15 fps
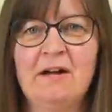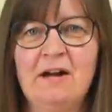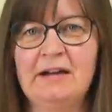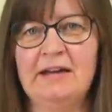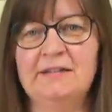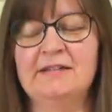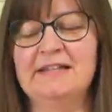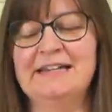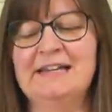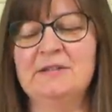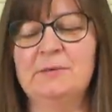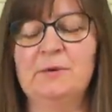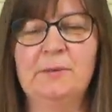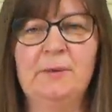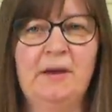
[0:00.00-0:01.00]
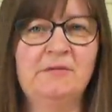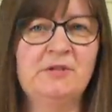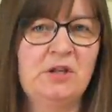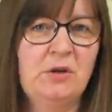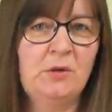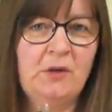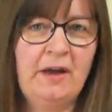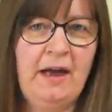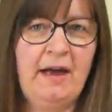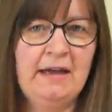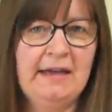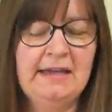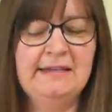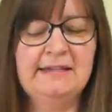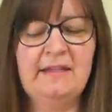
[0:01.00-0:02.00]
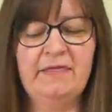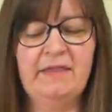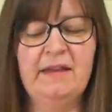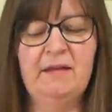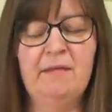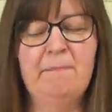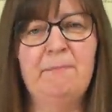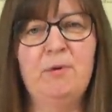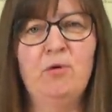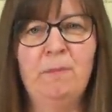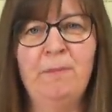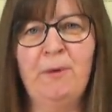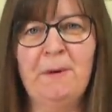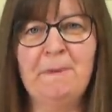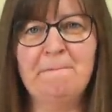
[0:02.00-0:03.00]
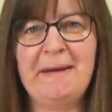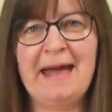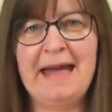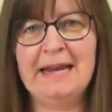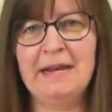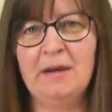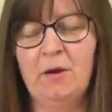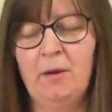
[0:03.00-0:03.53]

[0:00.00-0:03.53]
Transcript: Okay, so the next one I'm going to look at is the ballpoint pen.